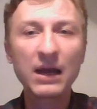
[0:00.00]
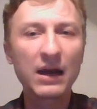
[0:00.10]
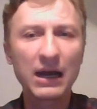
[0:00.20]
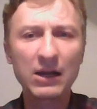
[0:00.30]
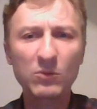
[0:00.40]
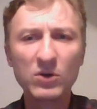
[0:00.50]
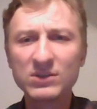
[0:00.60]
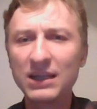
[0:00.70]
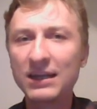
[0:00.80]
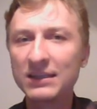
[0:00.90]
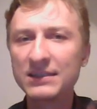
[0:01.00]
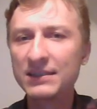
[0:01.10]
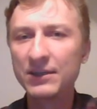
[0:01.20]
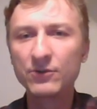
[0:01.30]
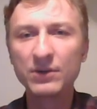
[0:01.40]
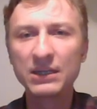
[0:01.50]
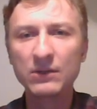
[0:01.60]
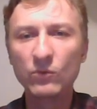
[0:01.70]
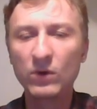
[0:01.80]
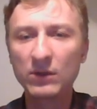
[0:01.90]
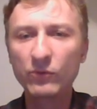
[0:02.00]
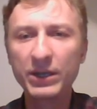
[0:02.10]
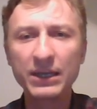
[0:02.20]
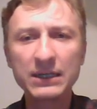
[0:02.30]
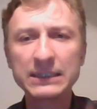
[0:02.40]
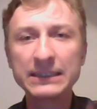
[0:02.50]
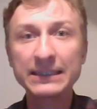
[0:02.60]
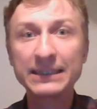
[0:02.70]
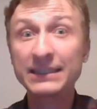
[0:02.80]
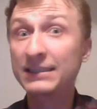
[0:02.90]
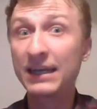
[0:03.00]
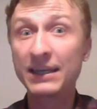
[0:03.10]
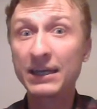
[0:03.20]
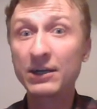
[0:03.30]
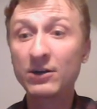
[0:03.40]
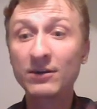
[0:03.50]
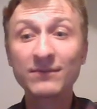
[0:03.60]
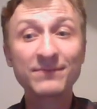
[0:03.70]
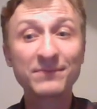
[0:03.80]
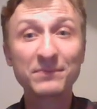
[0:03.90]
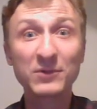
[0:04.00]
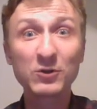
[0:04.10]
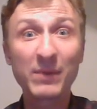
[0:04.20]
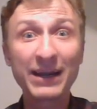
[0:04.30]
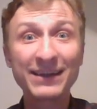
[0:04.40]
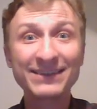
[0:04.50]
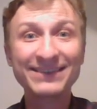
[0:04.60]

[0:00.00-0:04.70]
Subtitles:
I'll most likely see you in 1 week. Take care. Goodbye.